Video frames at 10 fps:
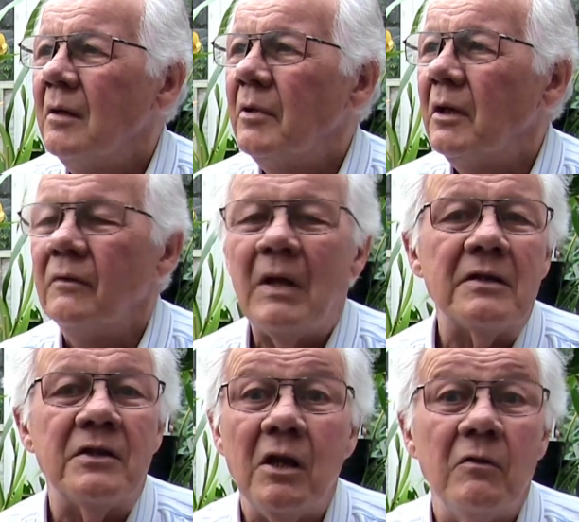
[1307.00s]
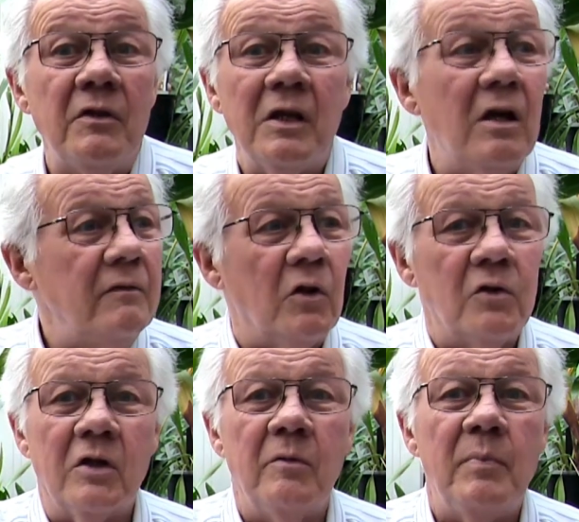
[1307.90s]
But that's the only thing I've got
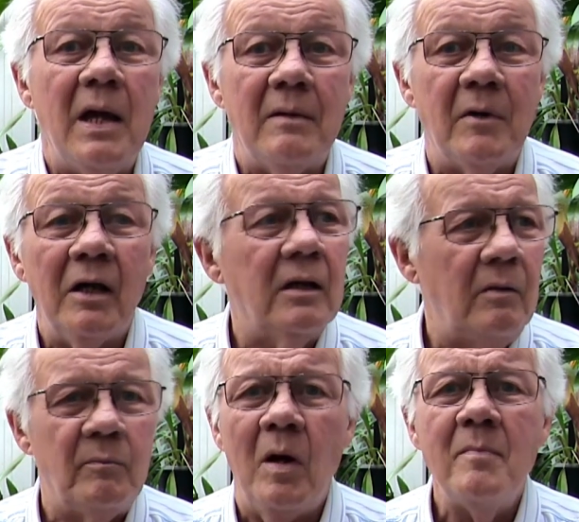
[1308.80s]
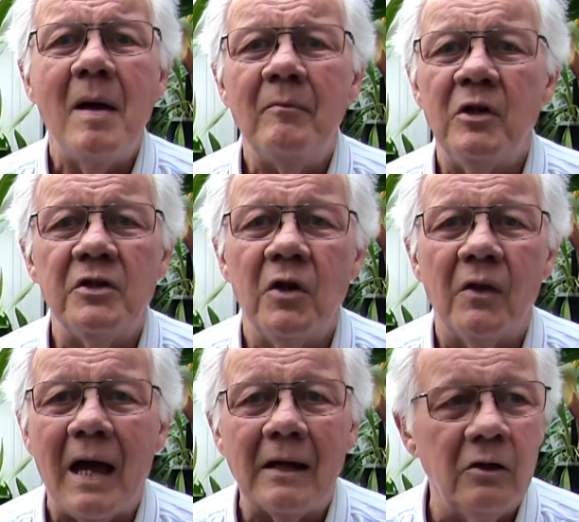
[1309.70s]
to compare. My memory's not
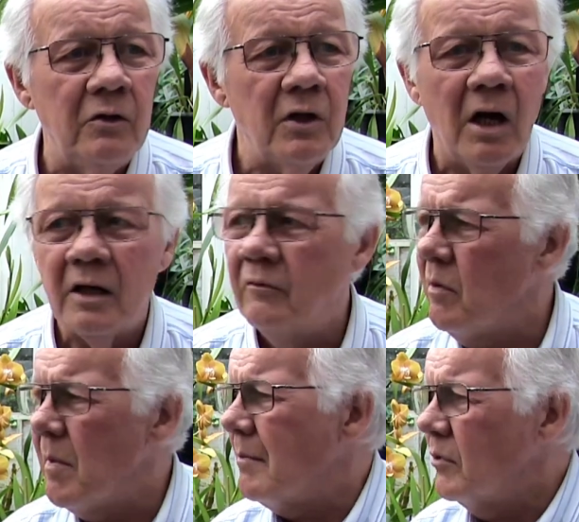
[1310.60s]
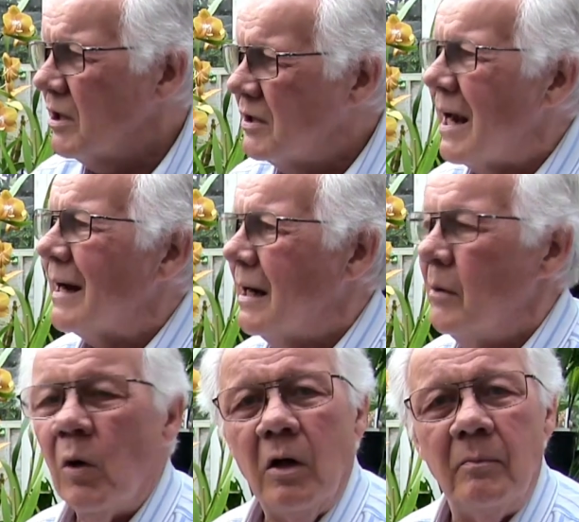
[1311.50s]
that good that I can remember exactly
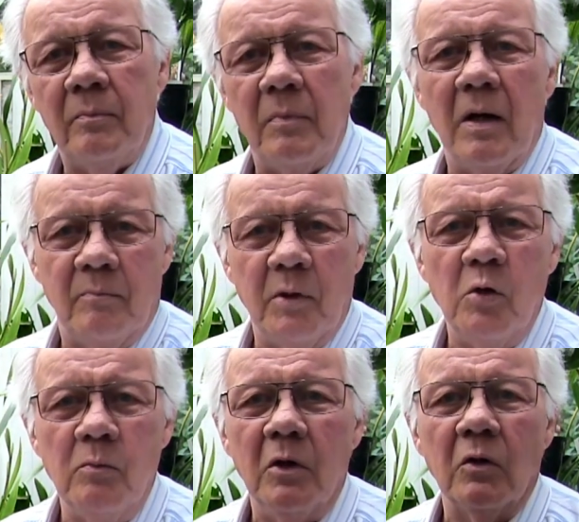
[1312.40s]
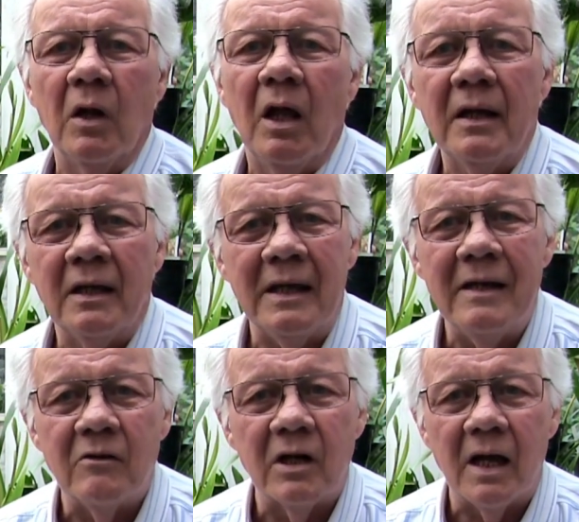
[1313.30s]
what a bloom looked like a
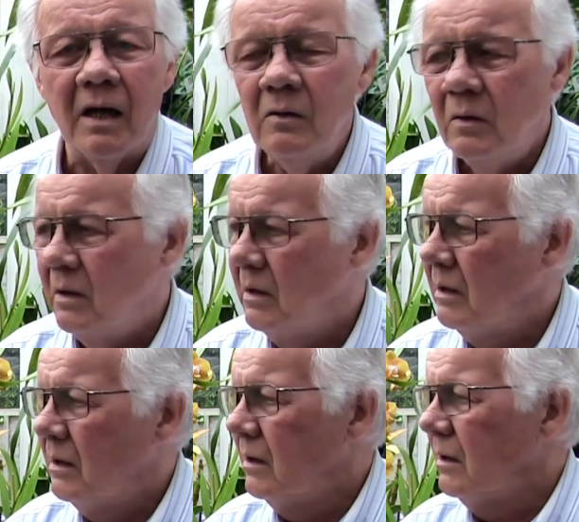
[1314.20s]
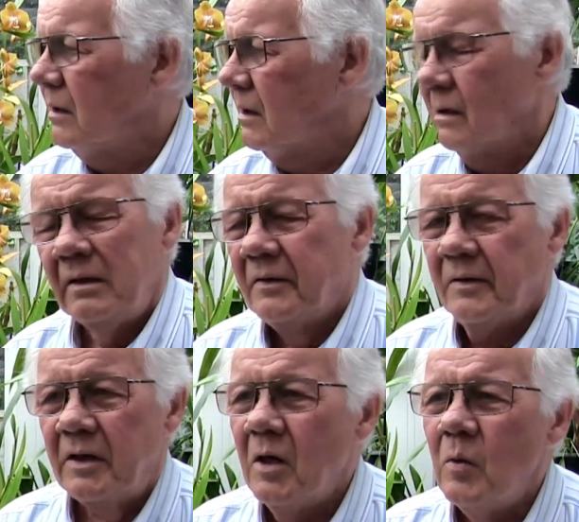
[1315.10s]
year ago.
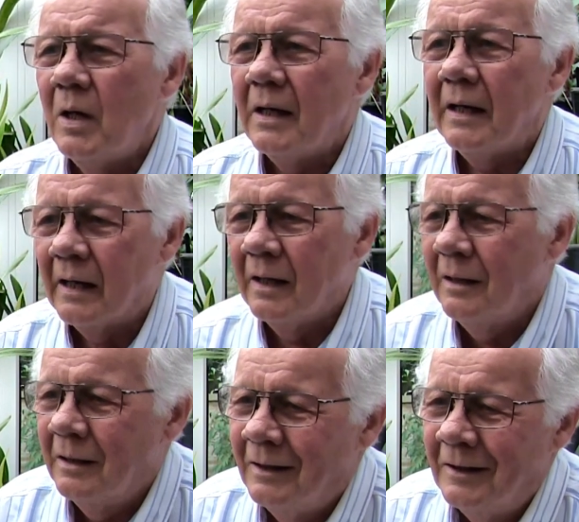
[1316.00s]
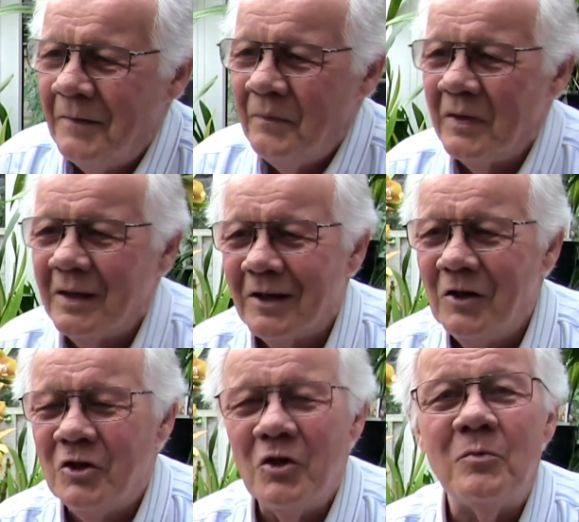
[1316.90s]
No way.
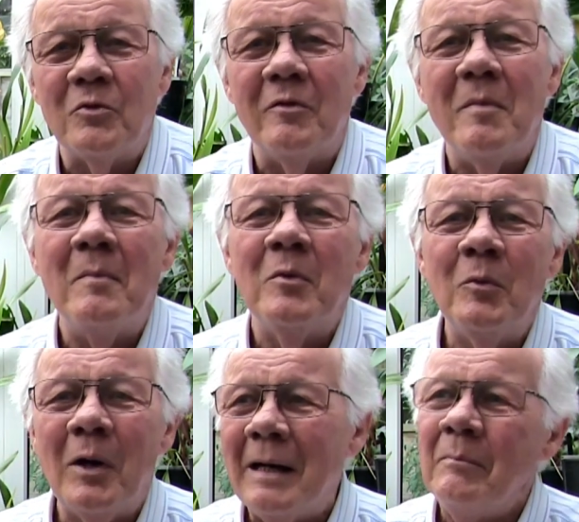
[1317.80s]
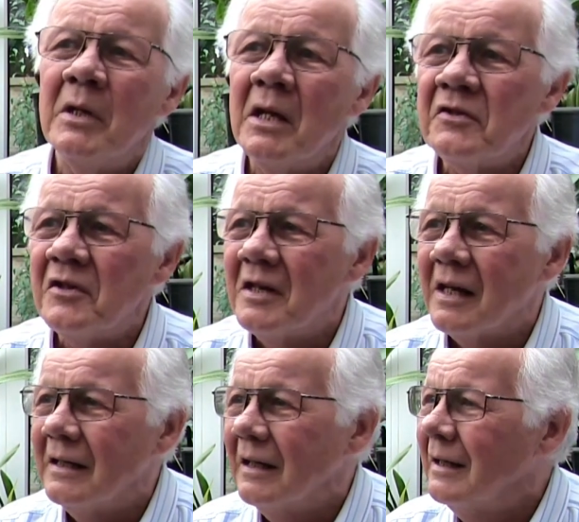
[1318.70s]
Job to remember what happened
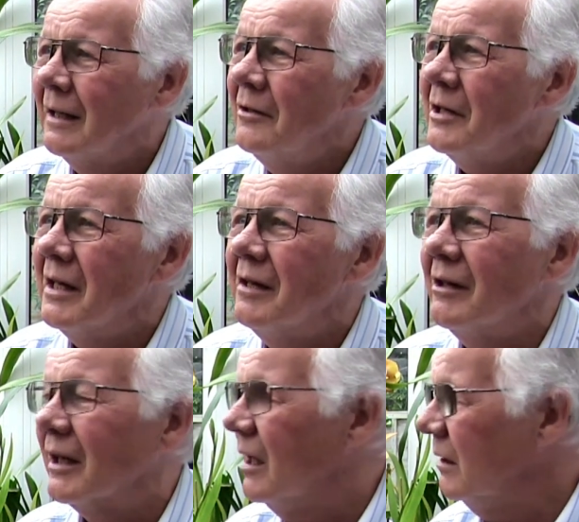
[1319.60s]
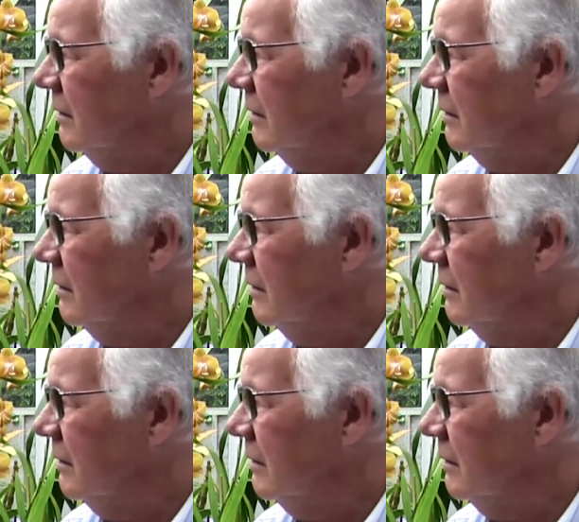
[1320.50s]
yesterday, let alone a year ago.